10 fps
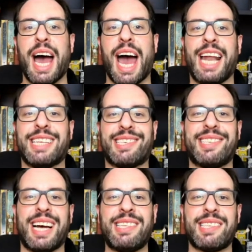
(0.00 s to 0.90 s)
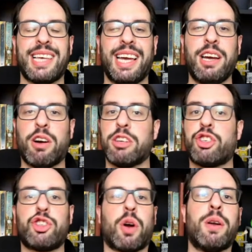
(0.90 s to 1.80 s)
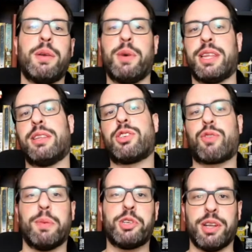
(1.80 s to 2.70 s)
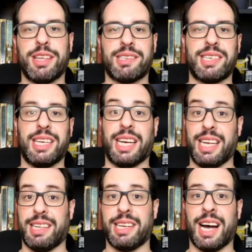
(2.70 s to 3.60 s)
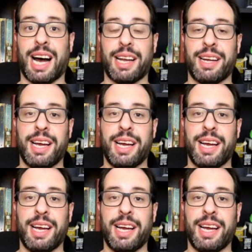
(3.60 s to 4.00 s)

And it sets that he could have started with the description of the city. He did not.